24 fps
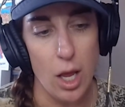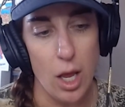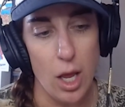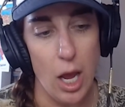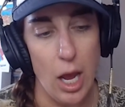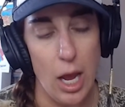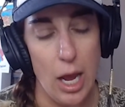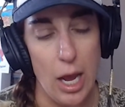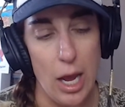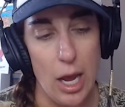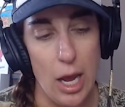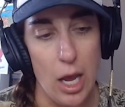
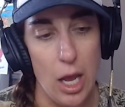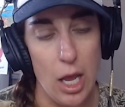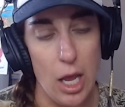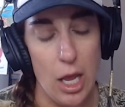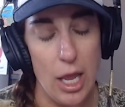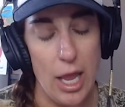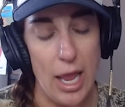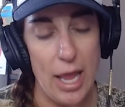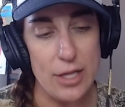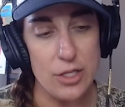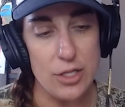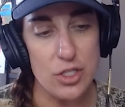
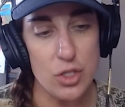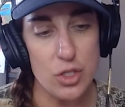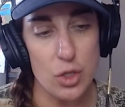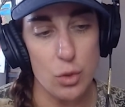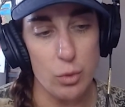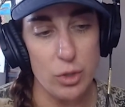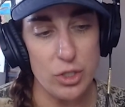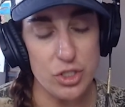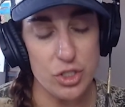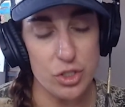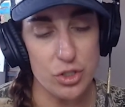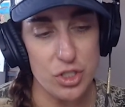And so
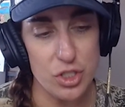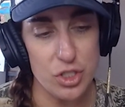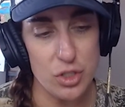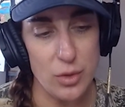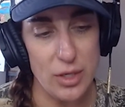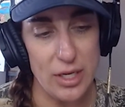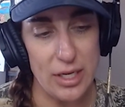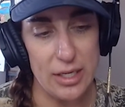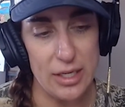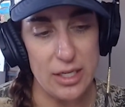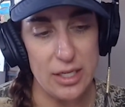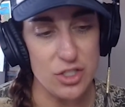what you're
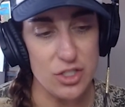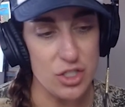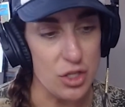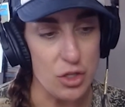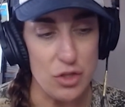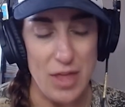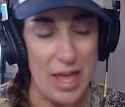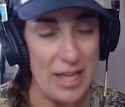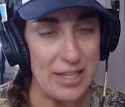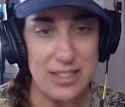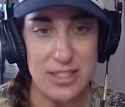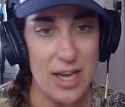doing is
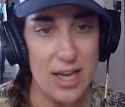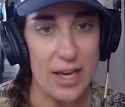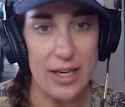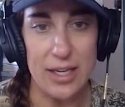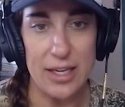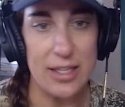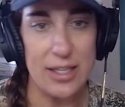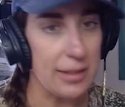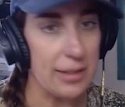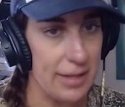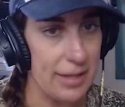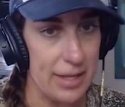that's not
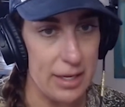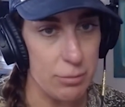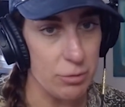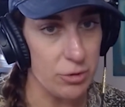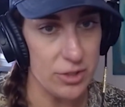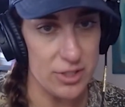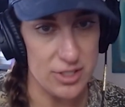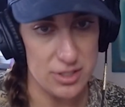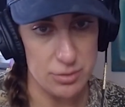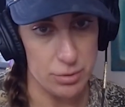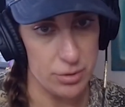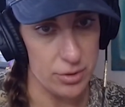getting labeled
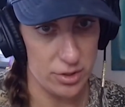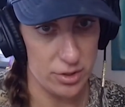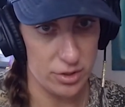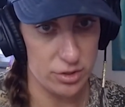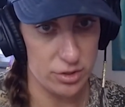as political